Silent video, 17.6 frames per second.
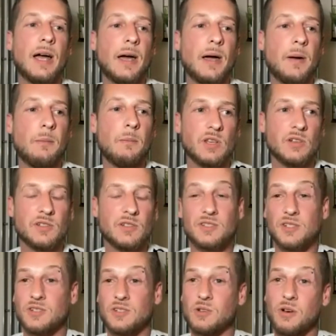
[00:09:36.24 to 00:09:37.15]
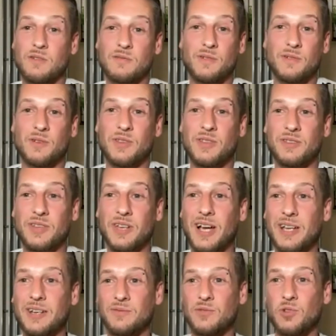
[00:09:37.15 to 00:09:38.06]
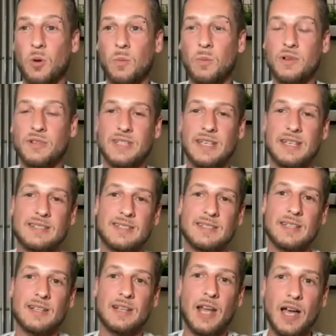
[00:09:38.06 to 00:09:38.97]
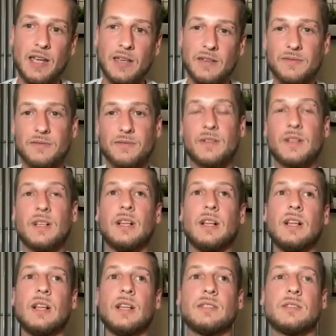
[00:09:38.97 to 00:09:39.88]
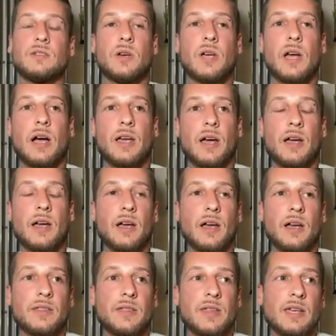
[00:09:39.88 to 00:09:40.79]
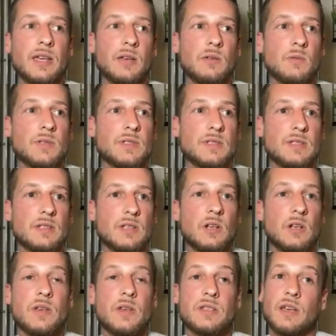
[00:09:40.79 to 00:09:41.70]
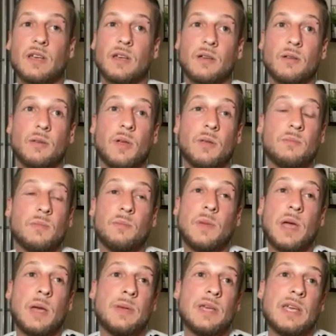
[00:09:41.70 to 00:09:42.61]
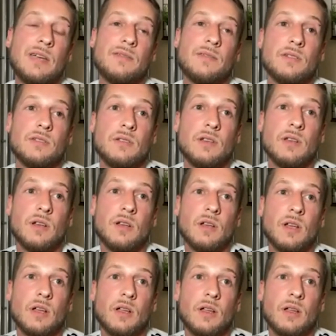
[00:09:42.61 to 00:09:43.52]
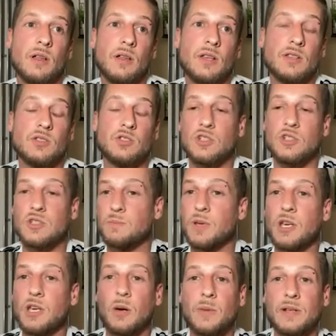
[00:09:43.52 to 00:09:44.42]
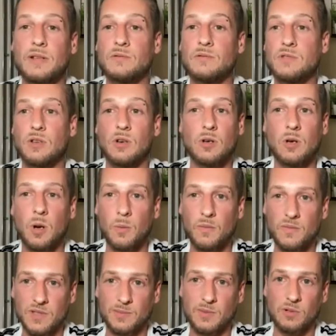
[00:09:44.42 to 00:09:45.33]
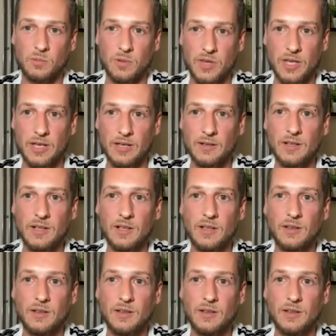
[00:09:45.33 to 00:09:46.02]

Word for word: uh, you know just just going through the, the kind of normal day-to-day life so I, I think it was you know it's uh, maybe even just becoming so comfortable with it